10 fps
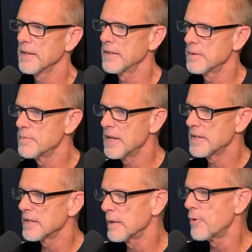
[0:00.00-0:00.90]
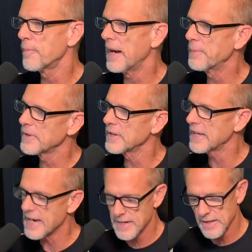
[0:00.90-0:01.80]
It's, it's a little more popular in
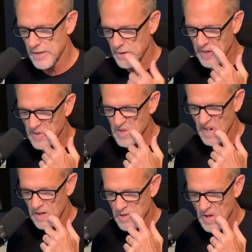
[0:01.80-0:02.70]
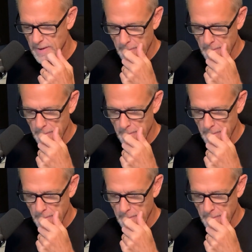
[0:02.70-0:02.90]
Canada than the United States.